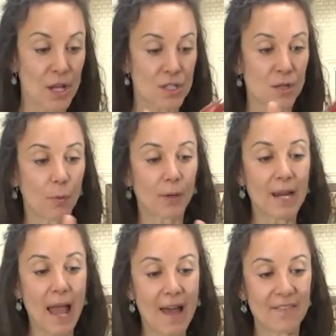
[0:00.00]
So what we're
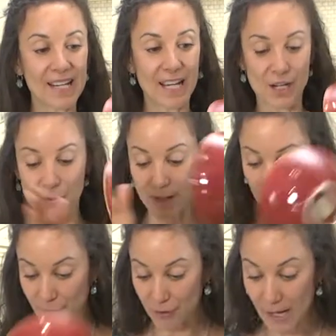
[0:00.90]
gonna have in here is we're gonna
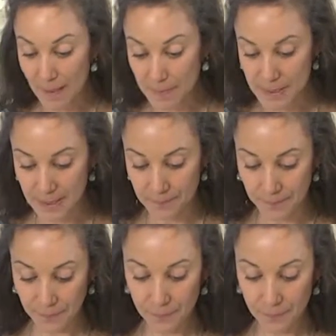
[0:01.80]
have grapes,